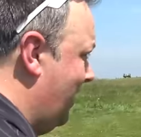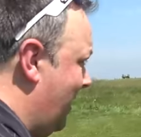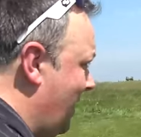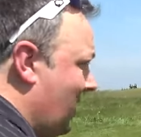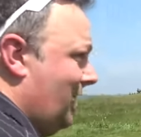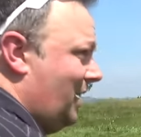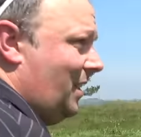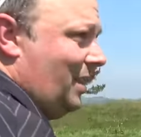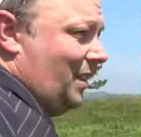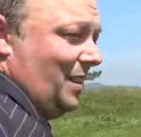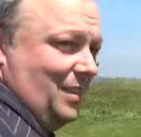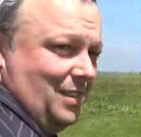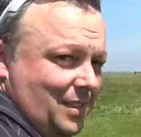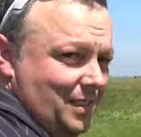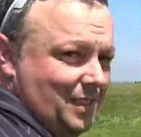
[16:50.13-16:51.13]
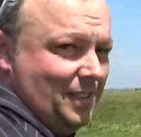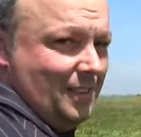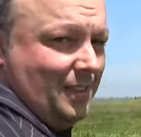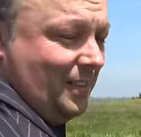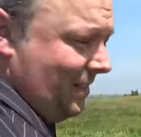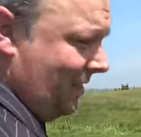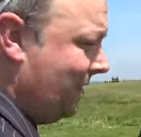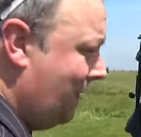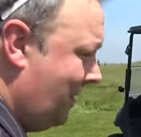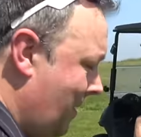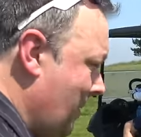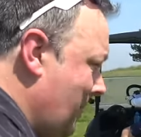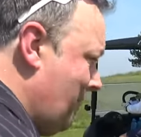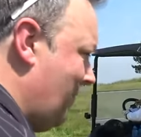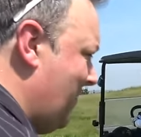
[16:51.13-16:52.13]
you do swap occasionally from the sink
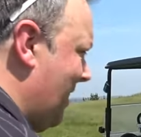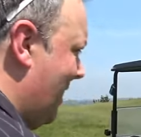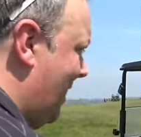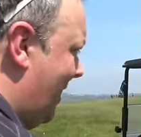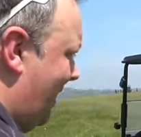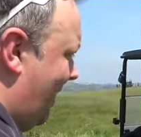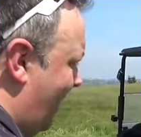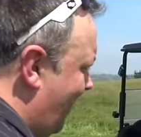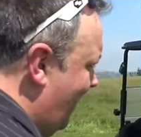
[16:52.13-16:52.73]
putter to this one.